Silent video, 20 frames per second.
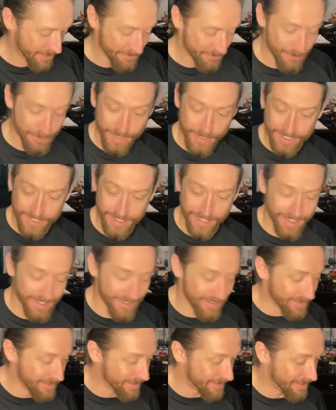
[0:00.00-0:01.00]
room he's not.
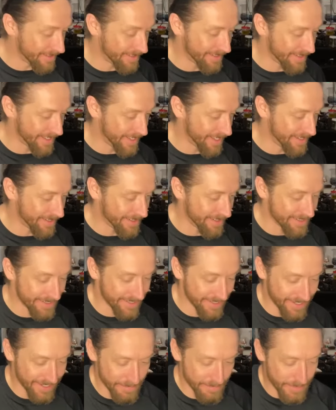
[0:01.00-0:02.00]
That is
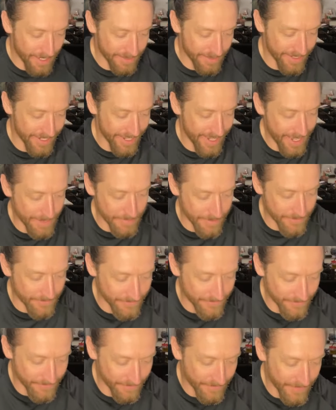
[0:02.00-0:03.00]
not about to happen.
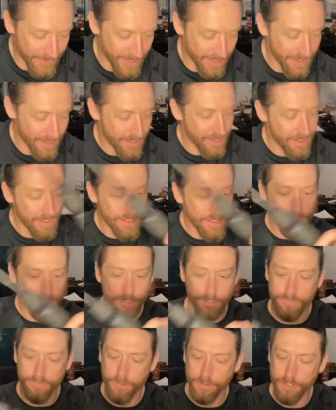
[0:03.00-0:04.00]
So
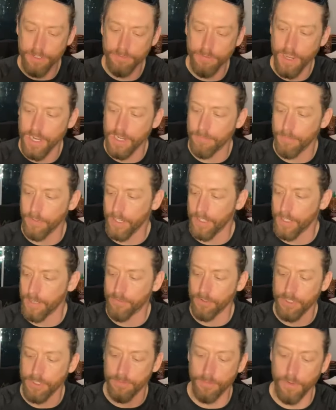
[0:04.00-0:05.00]
the first rod I'm rigging up
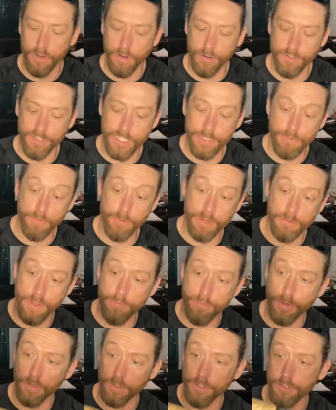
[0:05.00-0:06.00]
for tomorrow is going to be one of my
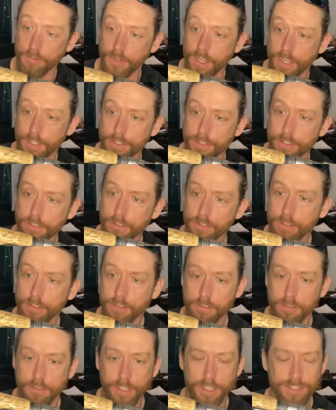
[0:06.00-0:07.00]
perch rods.
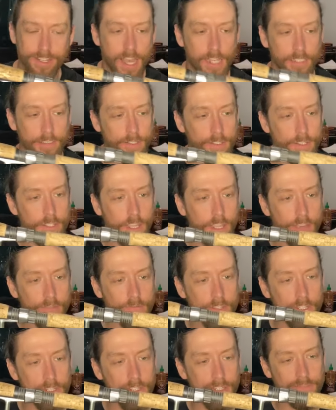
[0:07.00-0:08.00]
It's honestly
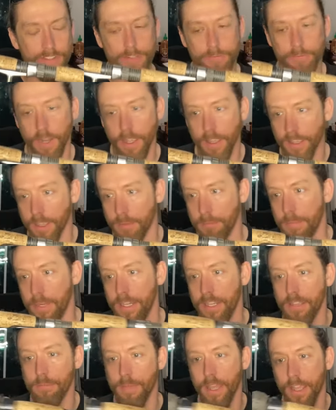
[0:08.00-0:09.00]
heavy enough. It's probably like a
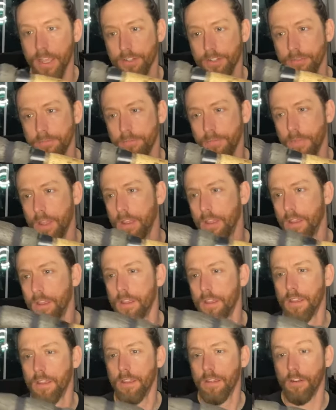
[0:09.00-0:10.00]
medium action
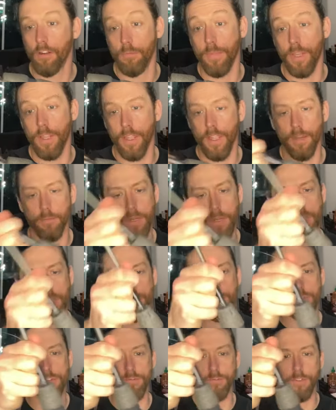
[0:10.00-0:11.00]
and
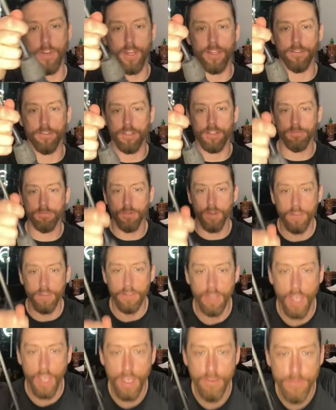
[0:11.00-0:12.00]
medium strength. It's probably
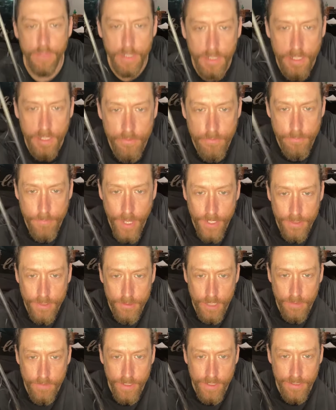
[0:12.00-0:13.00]
heavy enough. Back
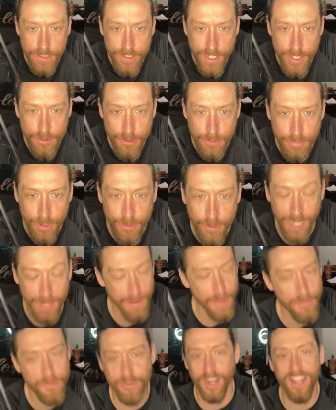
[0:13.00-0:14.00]
to our regularly scheduled program.
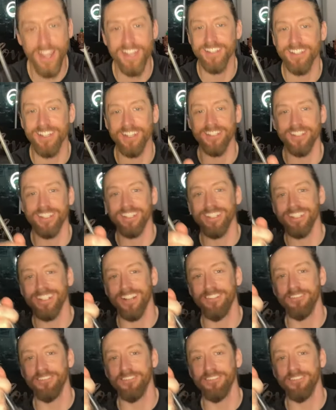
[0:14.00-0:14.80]
I'm trying, Dustin. I'm